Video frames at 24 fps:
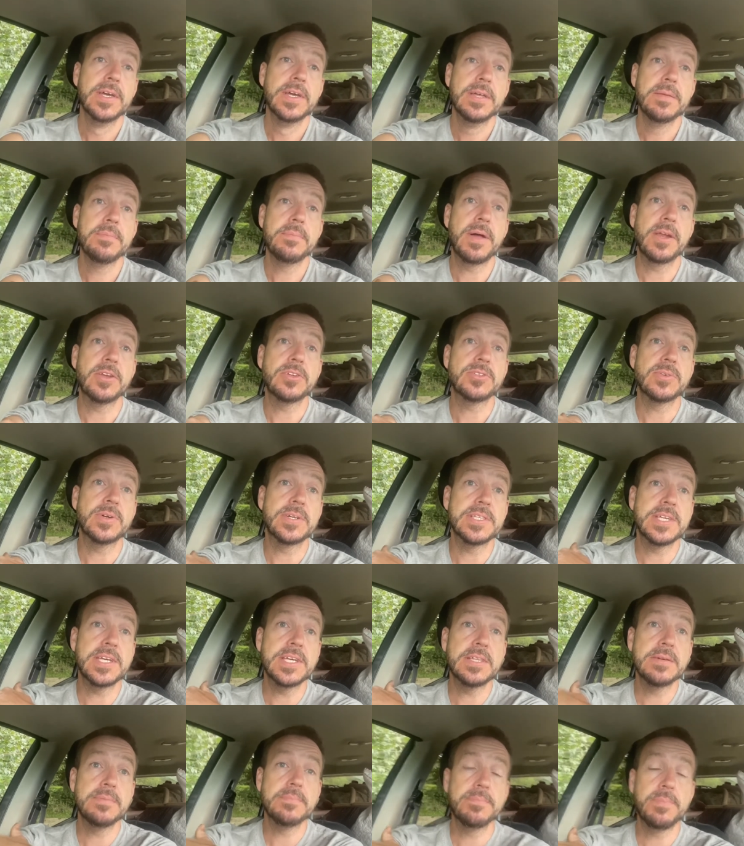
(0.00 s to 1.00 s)
manage to
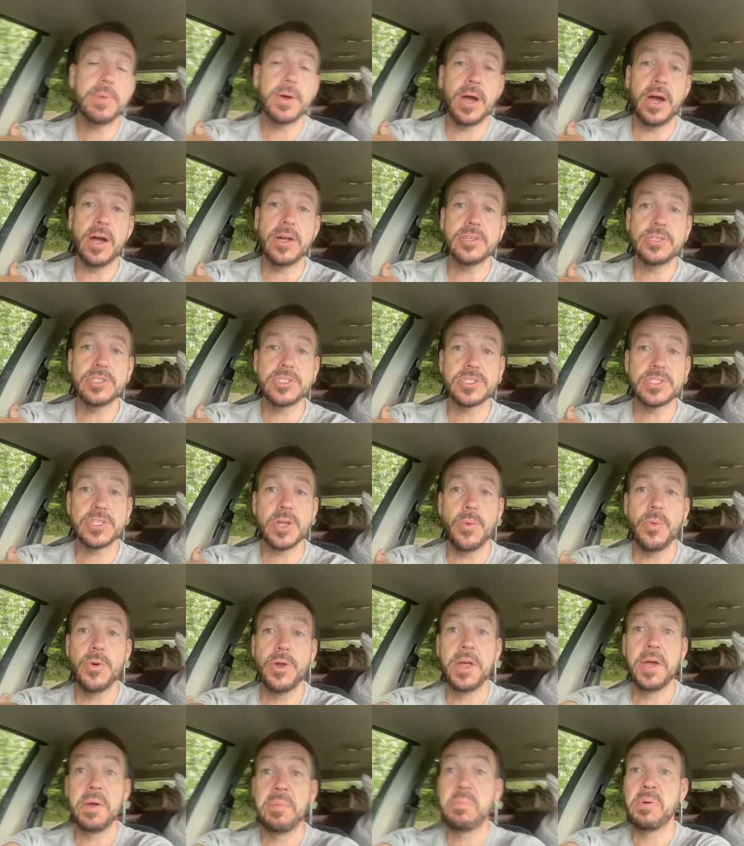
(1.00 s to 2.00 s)
ID them but I just don't
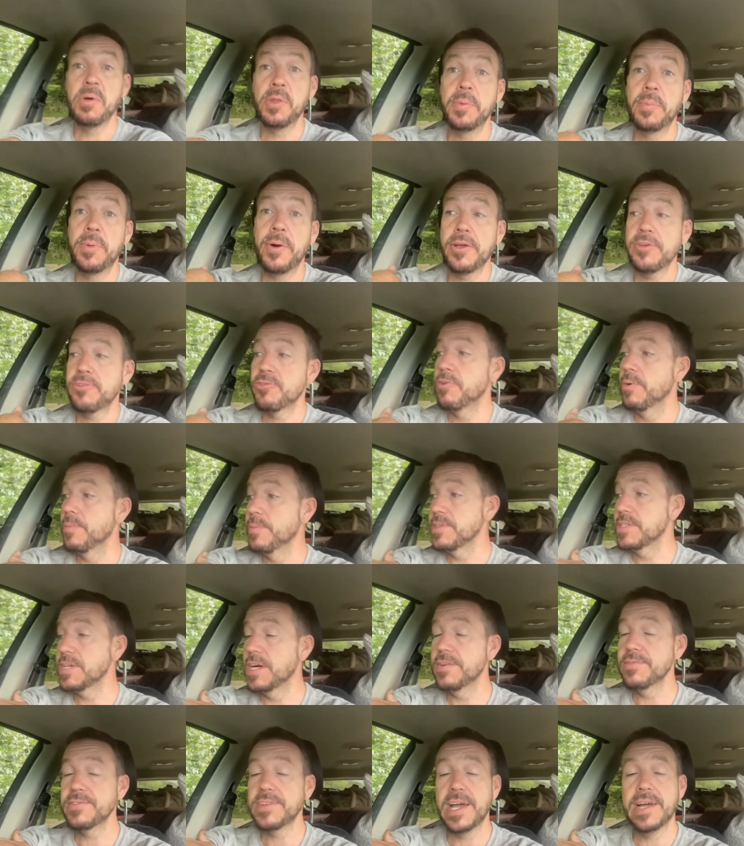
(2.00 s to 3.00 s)
want to put the pressure on
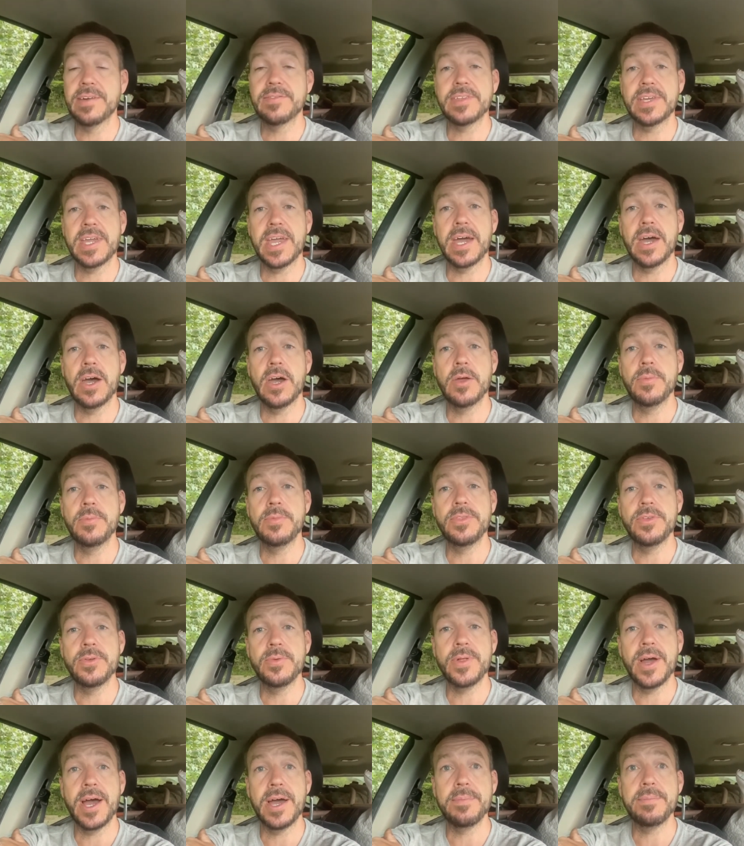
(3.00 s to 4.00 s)
myself to have to get home and
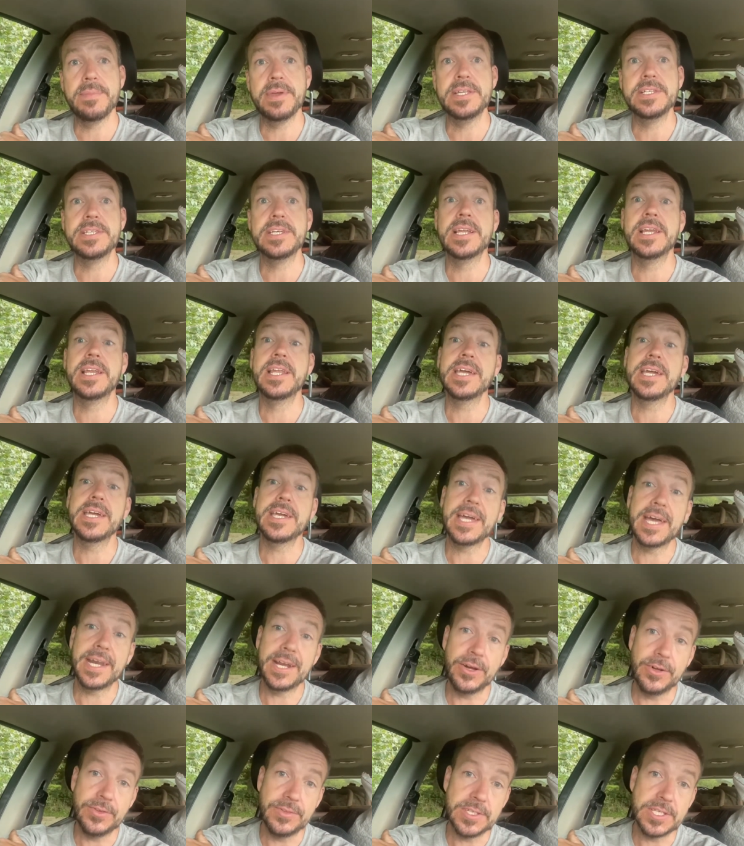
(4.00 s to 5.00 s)
do that immediately
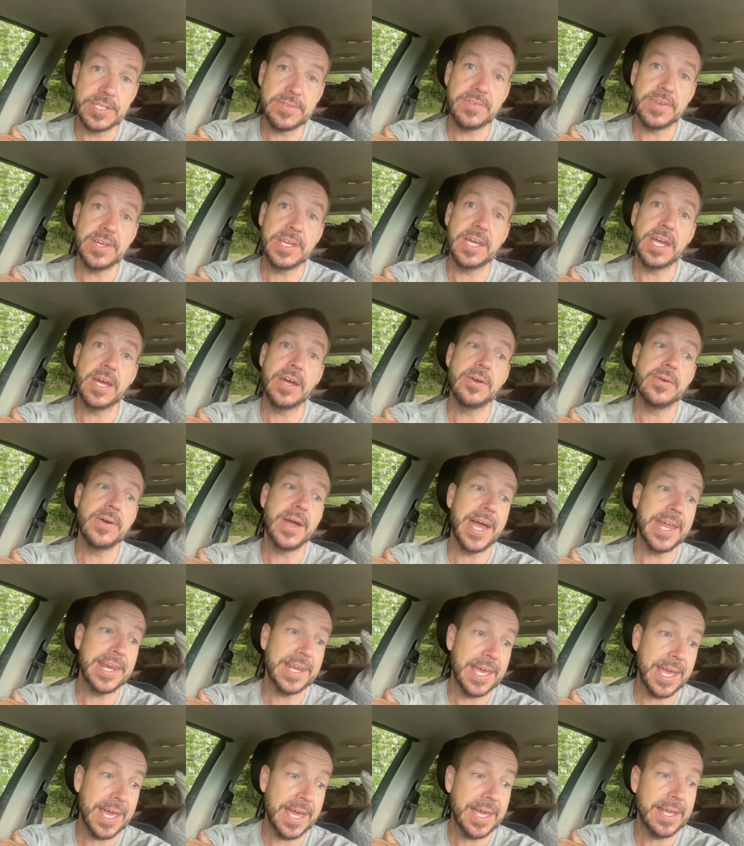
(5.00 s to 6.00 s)
get it on this video
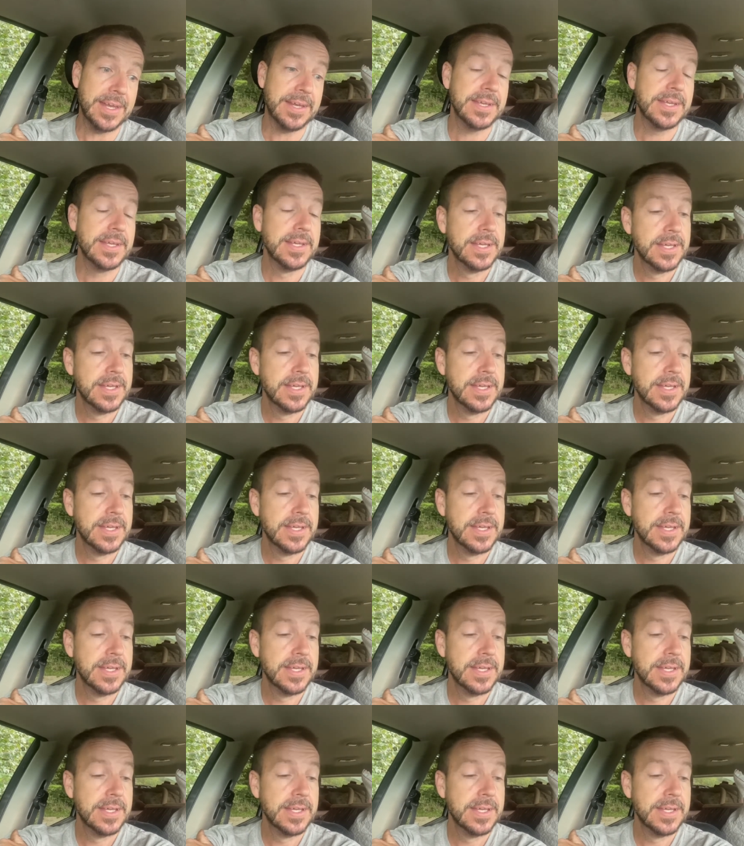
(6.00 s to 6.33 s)
edit it